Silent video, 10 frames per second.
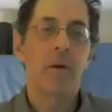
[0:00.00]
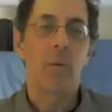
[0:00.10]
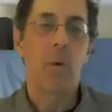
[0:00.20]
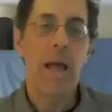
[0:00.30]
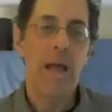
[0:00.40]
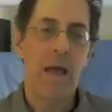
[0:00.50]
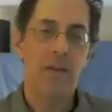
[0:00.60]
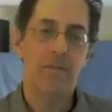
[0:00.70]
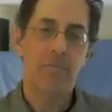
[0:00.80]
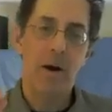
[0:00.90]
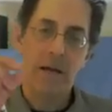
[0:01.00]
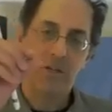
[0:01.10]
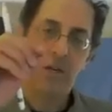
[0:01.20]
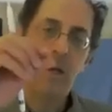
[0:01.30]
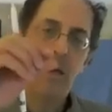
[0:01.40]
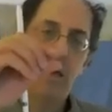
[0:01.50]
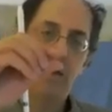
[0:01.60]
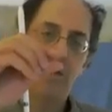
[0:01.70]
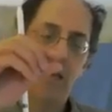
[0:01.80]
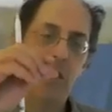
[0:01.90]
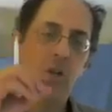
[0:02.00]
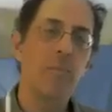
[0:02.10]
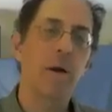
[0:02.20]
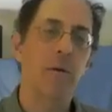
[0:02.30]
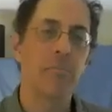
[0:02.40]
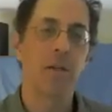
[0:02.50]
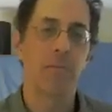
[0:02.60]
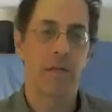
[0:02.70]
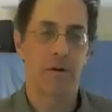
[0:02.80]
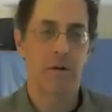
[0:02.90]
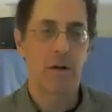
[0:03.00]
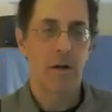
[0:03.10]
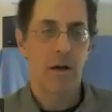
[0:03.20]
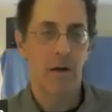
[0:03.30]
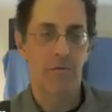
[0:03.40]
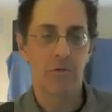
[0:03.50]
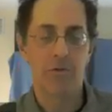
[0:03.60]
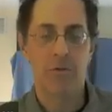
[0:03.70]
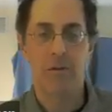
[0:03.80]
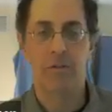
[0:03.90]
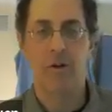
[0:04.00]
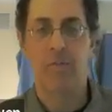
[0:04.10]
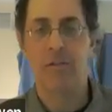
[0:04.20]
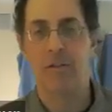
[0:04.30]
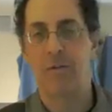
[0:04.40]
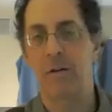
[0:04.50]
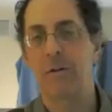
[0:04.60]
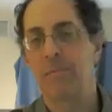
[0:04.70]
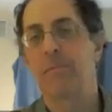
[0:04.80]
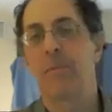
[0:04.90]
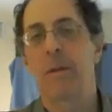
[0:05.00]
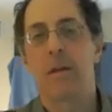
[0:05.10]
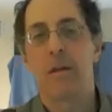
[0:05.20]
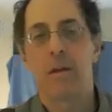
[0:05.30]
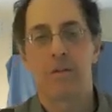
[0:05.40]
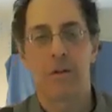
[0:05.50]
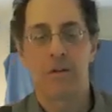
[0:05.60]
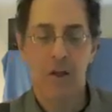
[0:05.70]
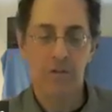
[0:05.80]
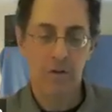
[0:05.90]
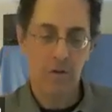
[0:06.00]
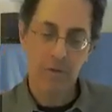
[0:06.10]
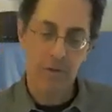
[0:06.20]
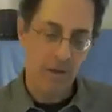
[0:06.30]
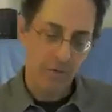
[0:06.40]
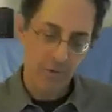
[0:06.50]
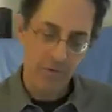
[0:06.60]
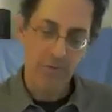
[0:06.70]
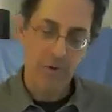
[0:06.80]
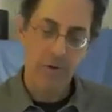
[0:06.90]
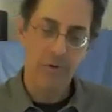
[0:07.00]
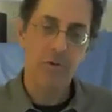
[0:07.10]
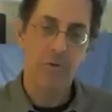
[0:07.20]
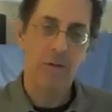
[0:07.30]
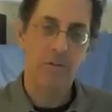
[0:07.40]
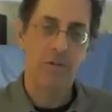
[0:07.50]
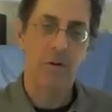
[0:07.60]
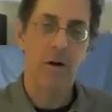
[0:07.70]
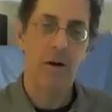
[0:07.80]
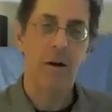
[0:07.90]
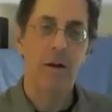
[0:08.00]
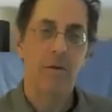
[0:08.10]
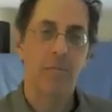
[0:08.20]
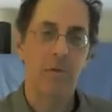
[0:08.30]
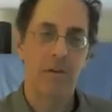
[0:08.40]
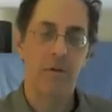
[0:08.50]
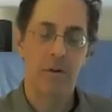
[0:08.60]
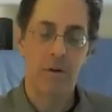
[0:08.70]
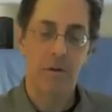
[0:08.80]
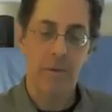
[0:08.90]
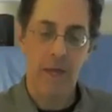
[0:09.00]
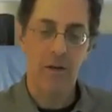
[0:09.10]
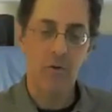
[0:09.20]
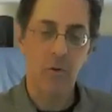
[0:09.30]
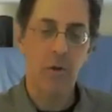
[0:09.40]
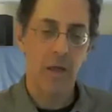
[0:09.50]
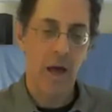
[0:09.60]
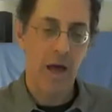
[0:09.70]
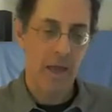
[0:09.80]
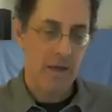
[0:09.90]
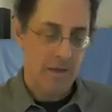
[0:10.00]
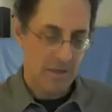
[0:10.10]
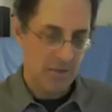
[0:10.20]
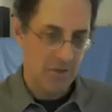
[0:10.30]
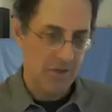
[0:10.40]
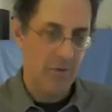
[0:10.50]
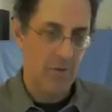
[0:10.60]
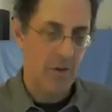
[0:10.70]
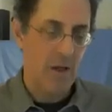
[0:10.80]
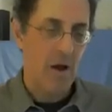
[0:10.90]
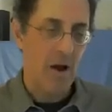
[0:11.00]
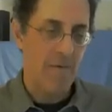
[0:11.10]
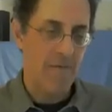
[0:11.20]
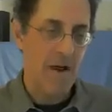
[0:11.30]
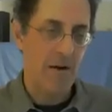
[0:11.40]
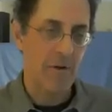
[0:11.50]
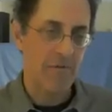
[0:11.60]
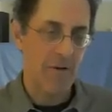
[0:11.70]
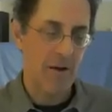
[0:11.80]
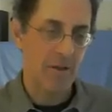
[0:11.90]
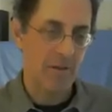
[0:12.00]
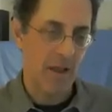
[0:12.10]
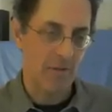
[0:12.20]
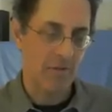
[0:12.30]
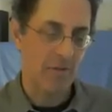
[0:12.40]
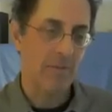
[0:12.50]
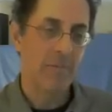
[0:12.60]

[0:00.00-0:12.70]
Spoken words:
weigh as much as a cubic millimeter of neutron star material. So this tells you two things. First of all, neutron star material and nuclei in general are very, very dense.